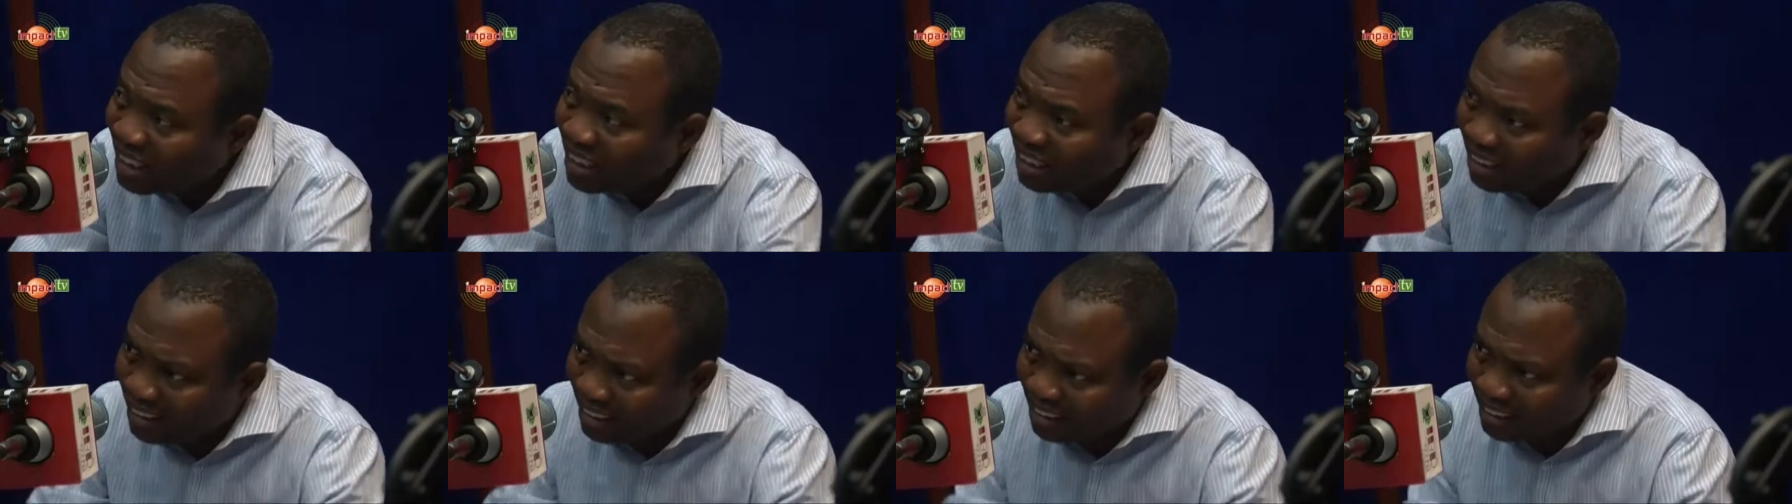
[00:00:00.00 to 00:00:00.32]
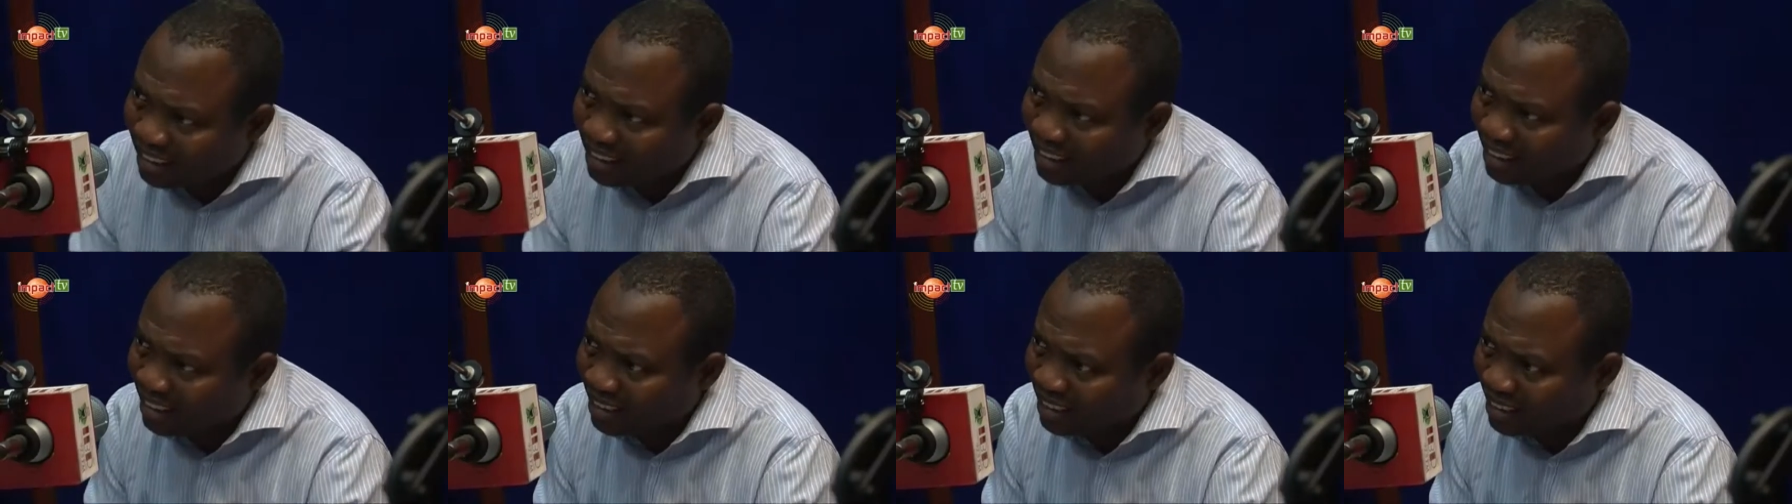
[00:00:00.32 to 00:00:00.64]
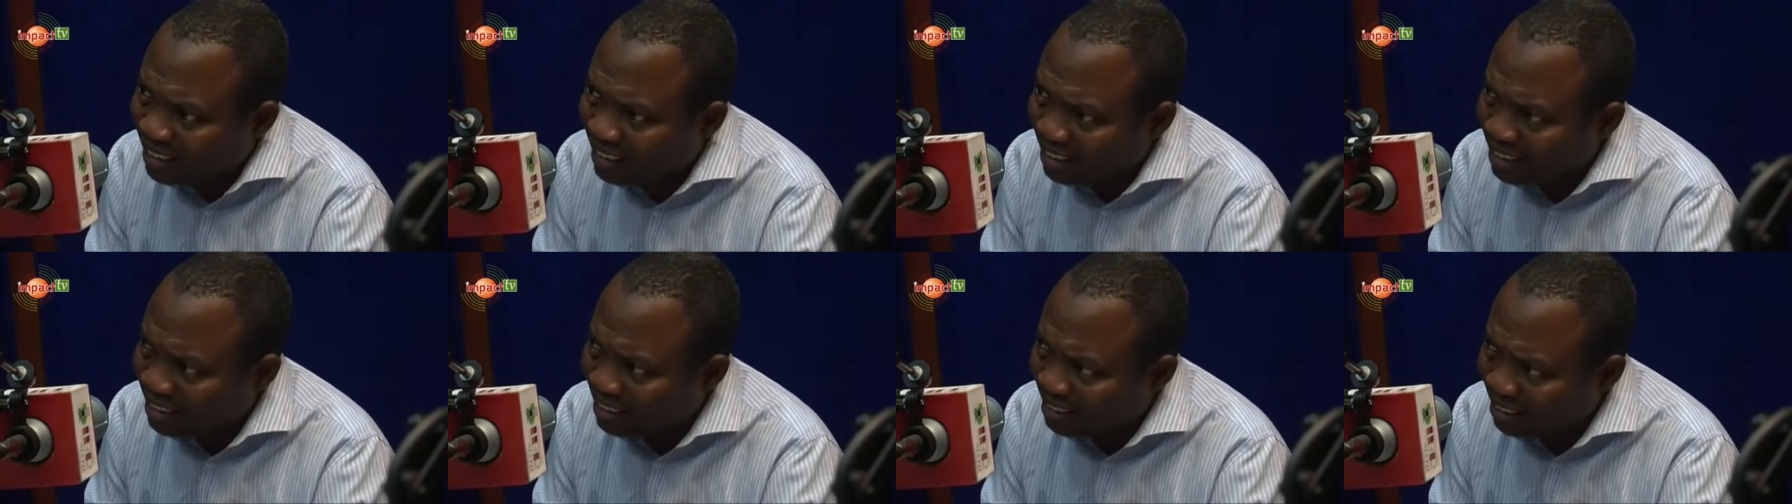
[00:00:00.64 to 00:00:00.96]
the citizen
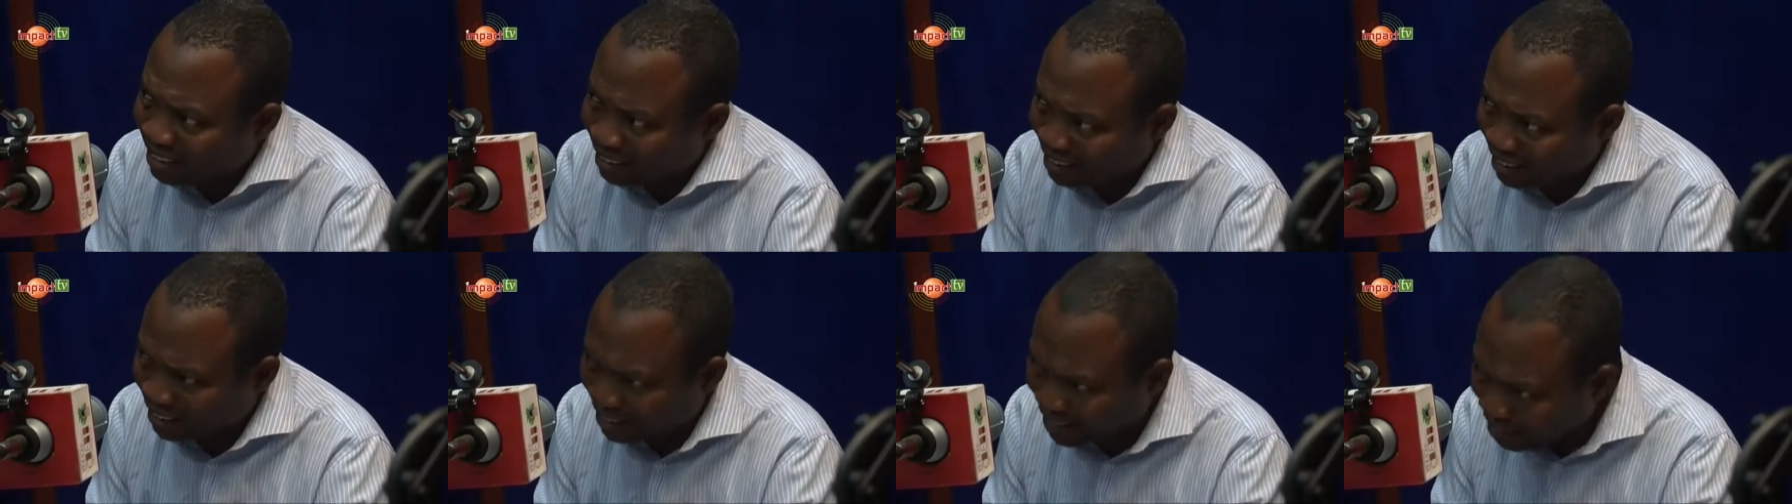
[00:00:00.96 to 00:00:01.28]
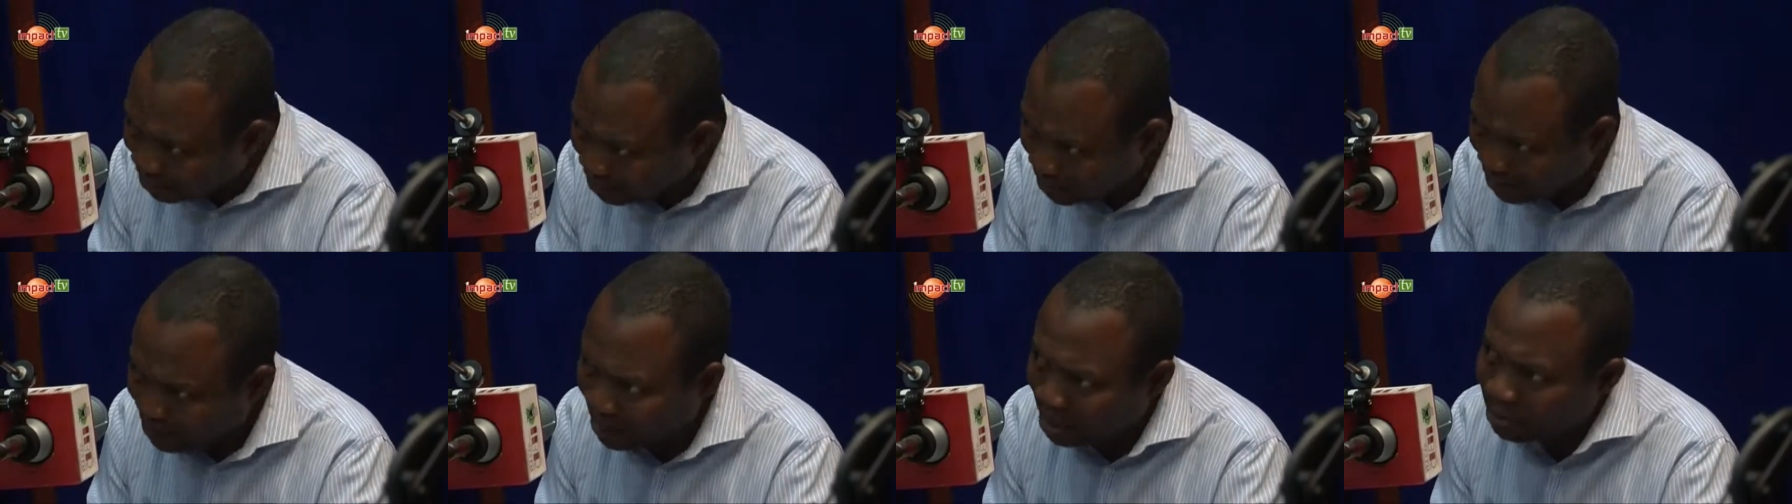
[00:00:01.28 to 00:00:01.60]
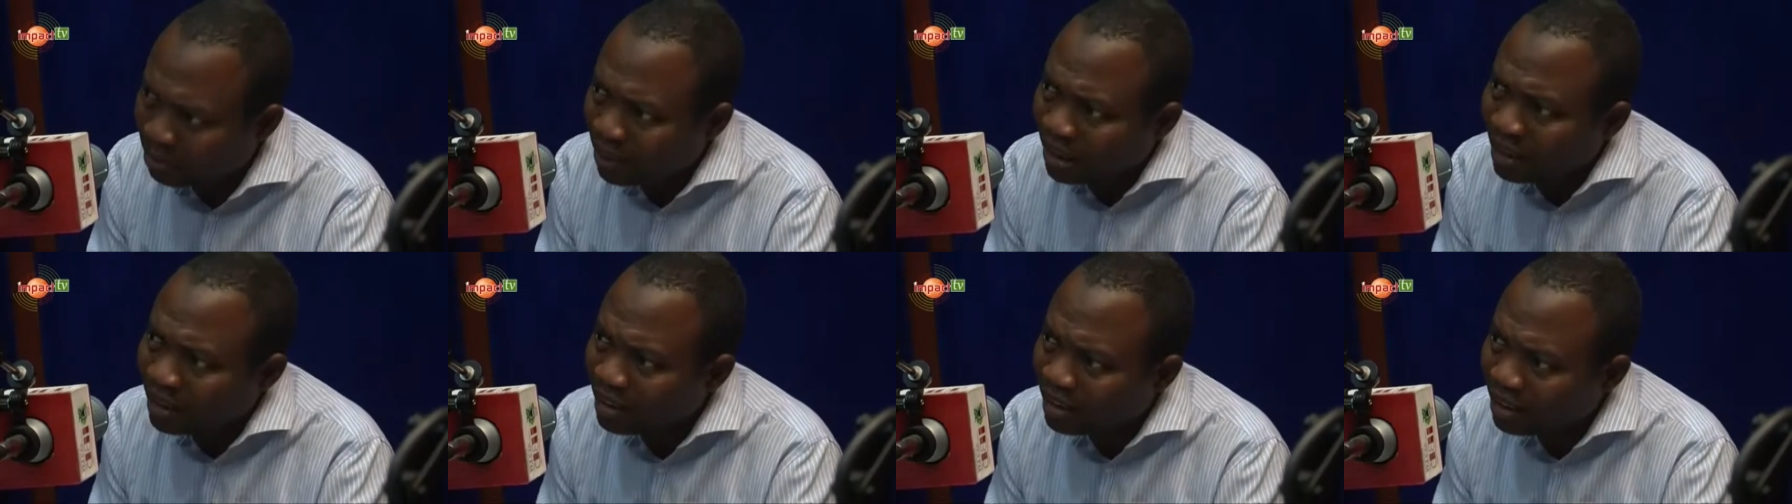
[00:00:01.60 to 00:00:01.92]

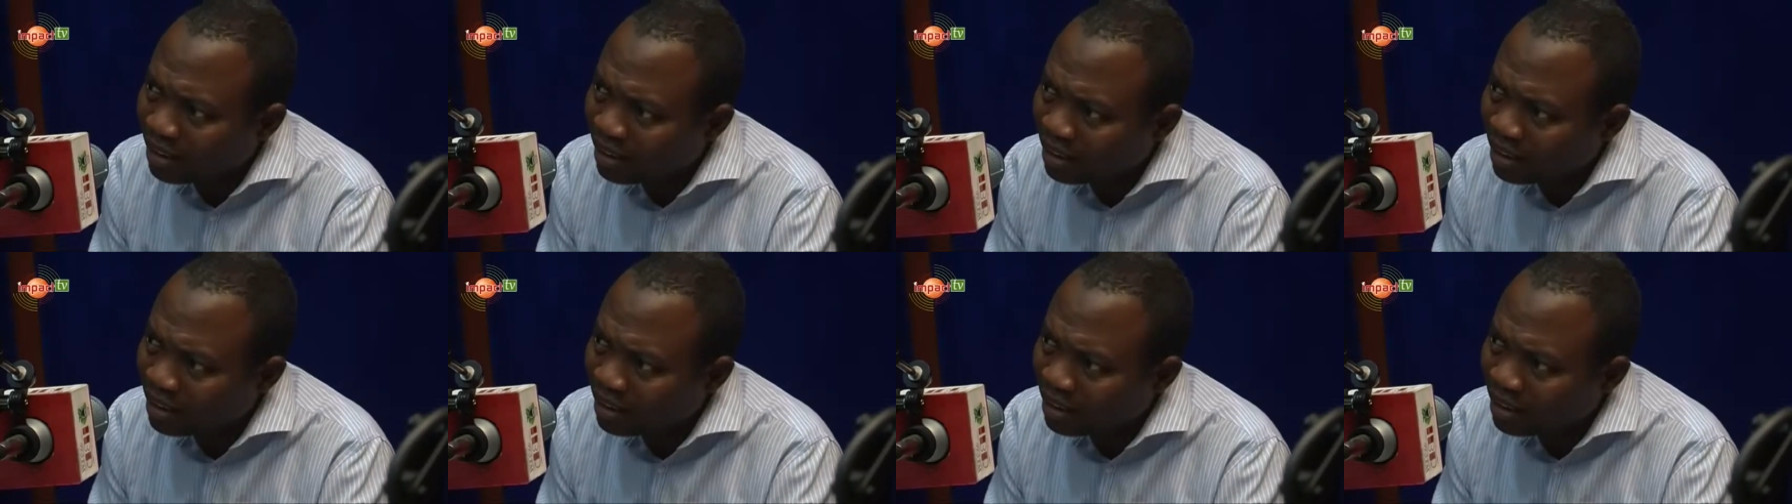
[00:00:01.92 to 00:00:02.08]
shabby.